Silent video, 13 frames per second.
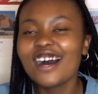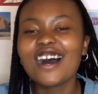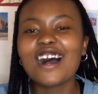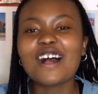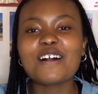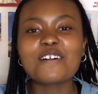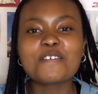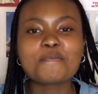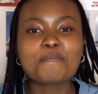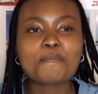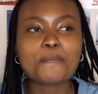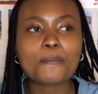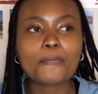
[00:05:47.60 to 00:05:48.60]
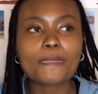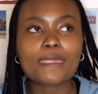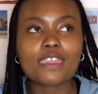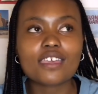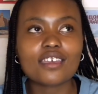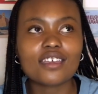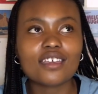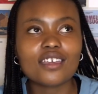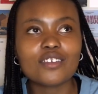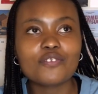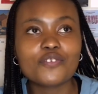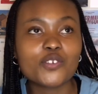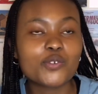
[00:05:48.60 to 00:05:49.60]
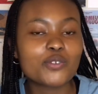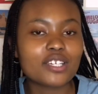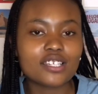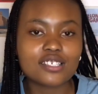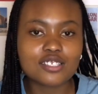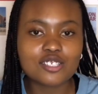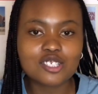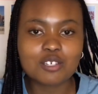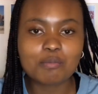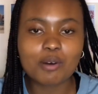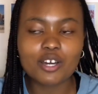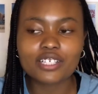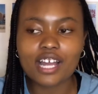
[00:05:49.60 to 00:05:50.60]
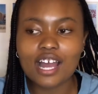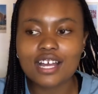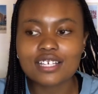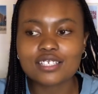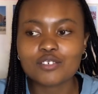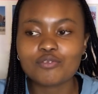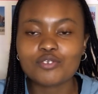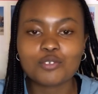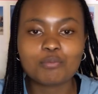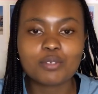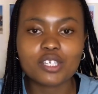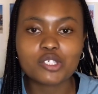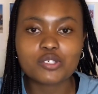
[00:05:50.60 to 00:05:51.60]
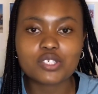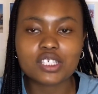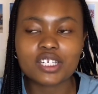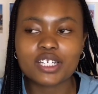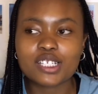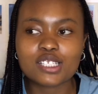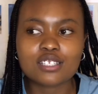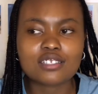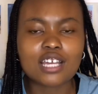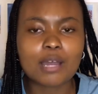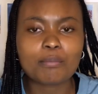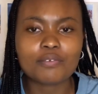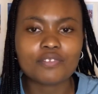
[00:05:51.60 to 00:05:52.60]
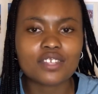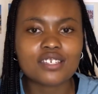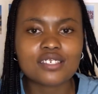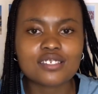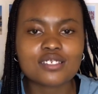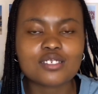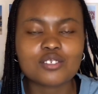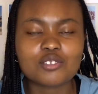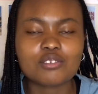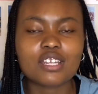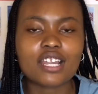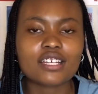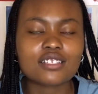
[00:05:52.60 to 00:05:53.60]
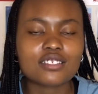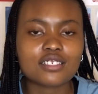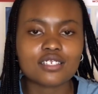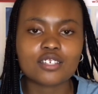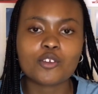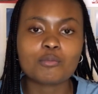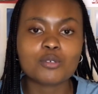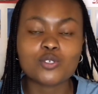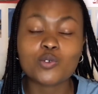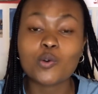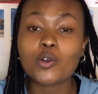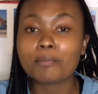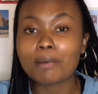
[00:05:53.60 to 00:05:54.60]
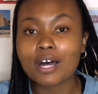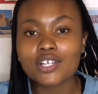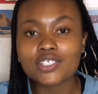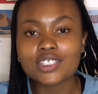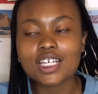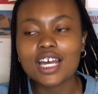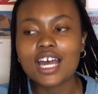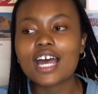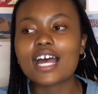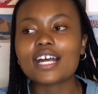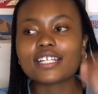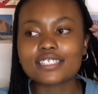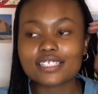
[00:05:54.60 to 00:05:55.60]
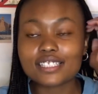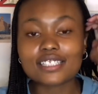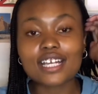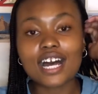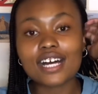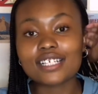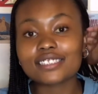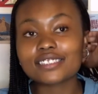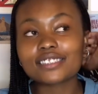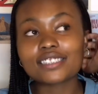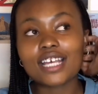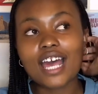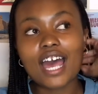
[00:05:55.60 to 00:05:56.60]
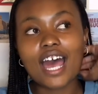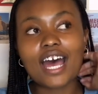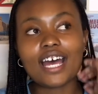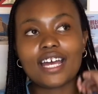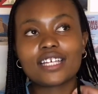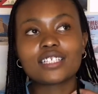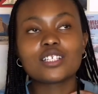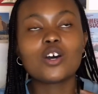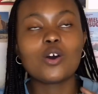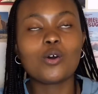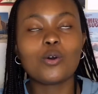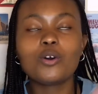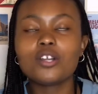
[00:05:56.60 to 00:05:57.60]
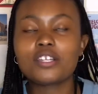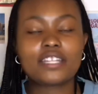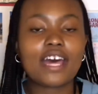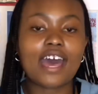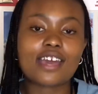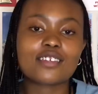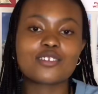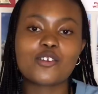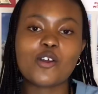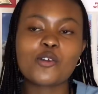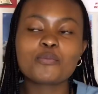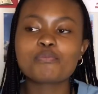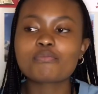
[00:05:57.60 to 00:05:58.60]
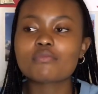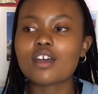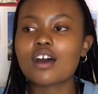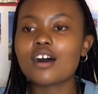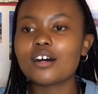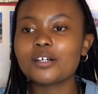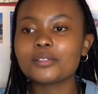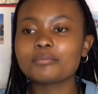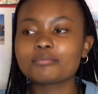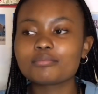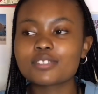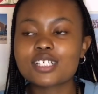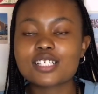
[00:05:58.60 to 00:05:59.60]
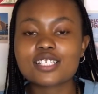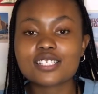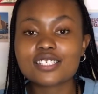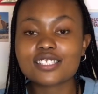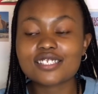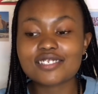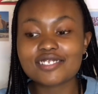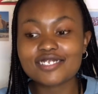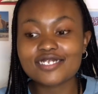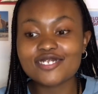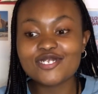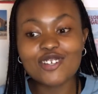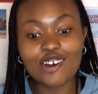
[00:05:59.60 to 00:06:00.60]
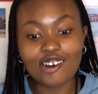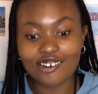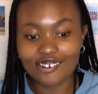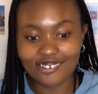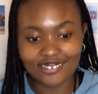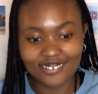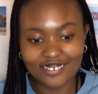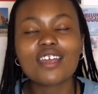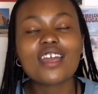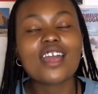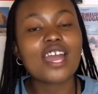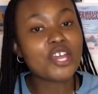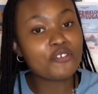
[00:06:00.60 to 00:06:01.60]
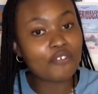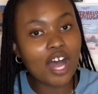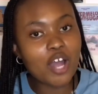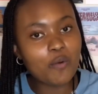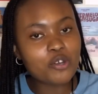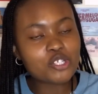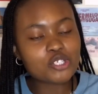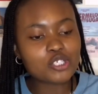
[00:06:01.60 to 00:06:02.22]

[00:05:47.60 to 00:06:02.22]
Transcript: below if you'd listen to the podcast, if you'd be interested in the type of things you'd like to hear me talk about and discuss and all of that, you know. Because yeah, if I were to